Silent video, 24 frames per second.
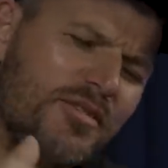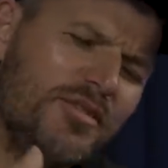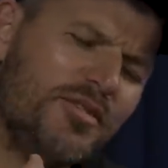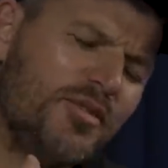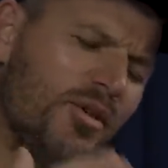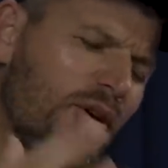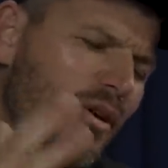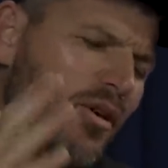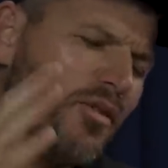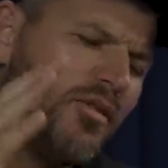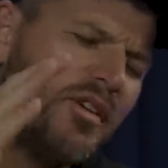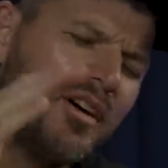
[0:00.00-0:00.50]

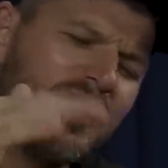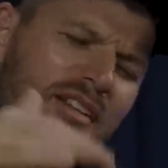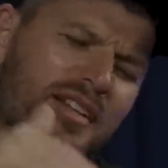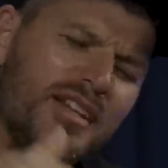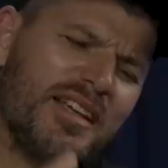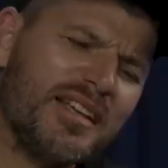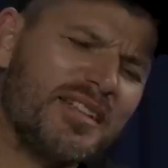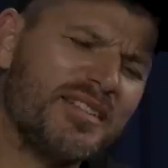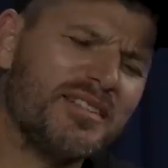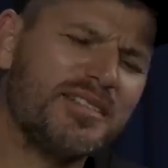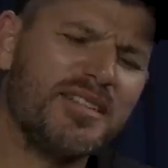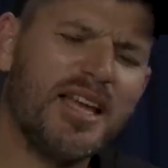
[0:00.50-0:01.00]
drove on
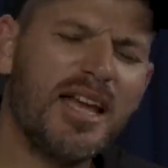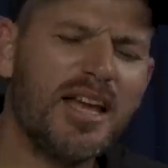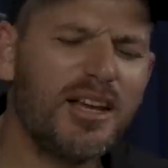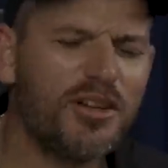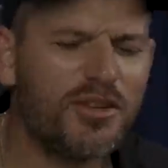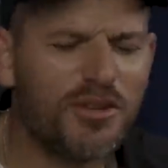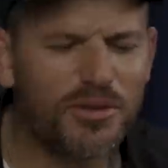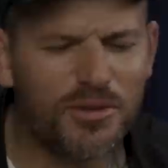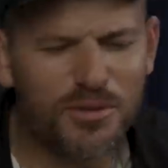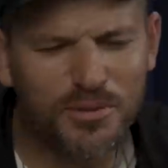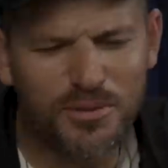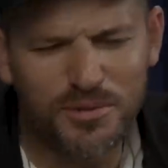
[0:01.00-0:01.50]
like
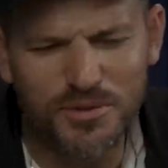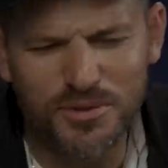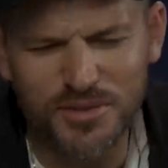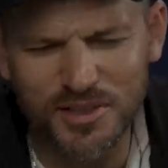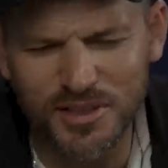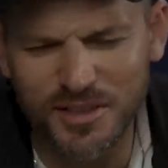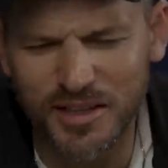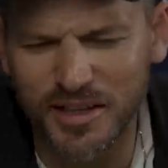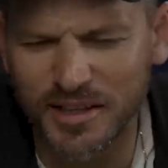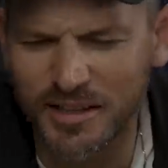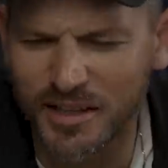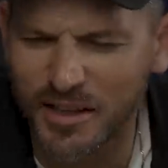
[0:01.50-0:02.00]
sand dunes
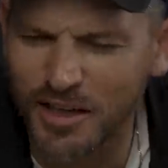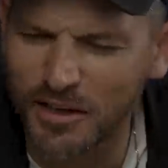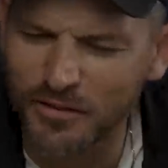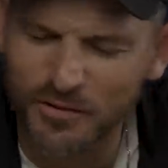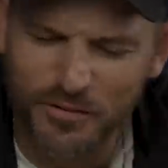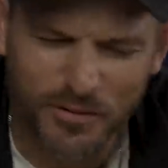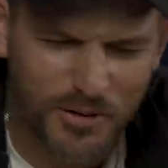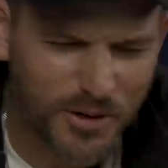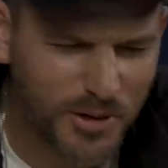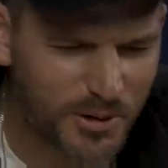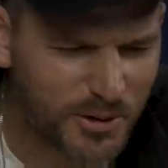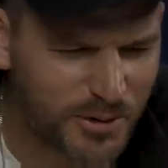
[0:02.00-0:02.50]
and like
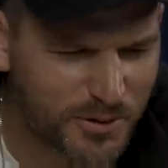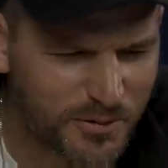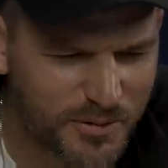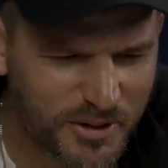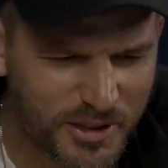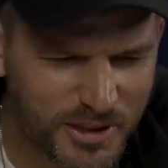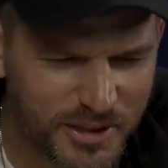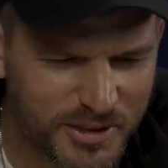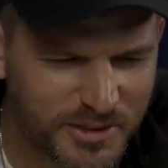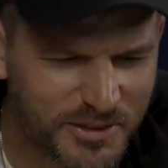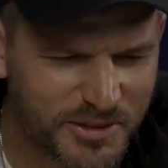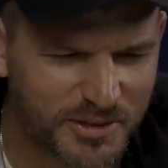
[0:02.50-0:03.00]
off-road
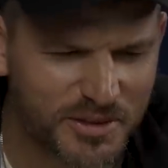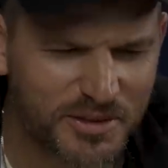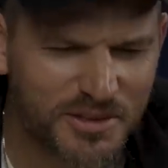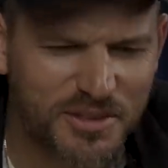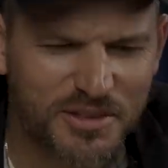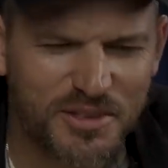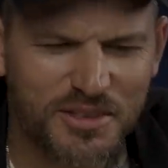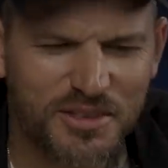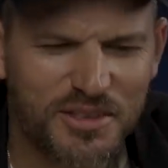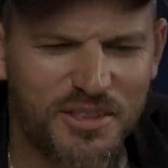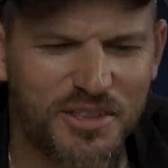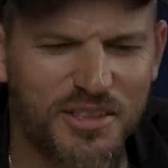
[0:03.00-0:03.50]
vehicles
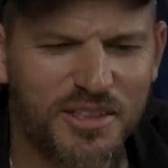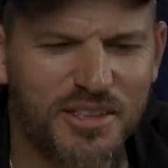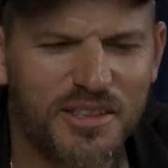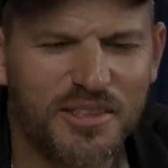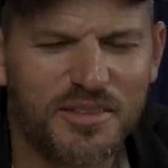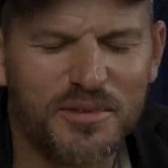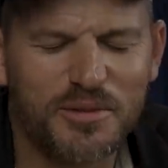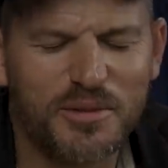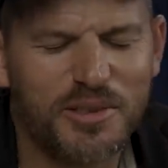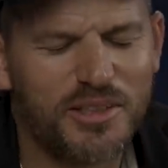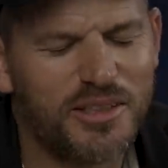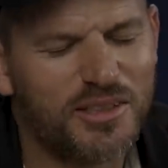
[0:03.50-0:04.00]
and shit,
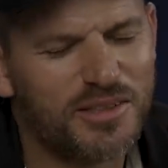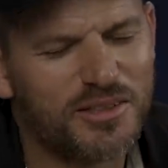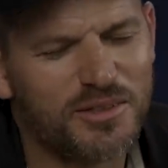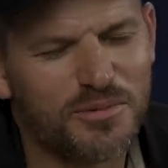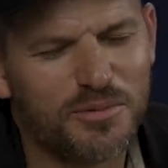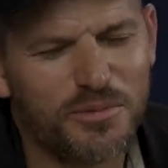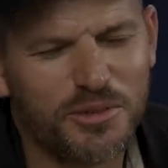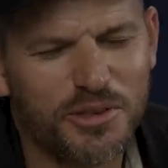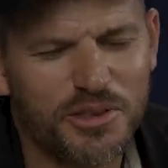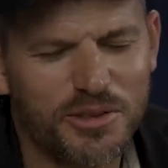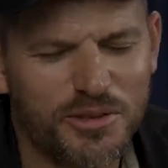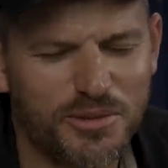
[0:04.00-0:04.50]
and we did
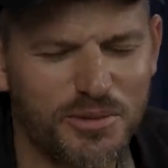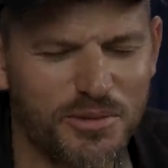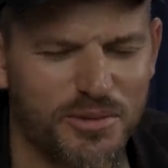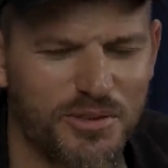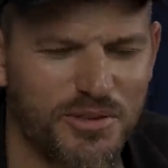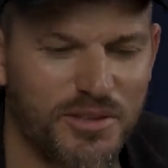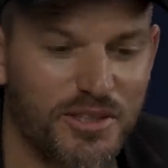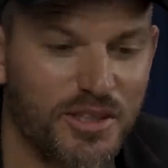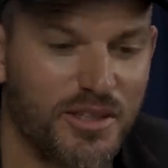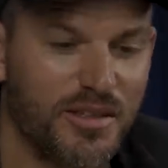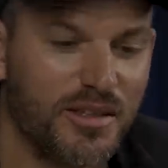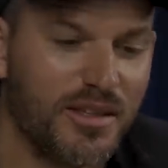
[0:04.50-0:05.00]
some really cool
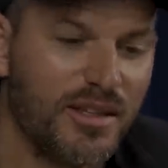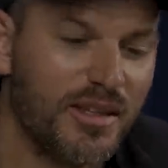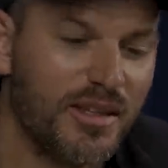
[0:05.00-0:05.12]
shit.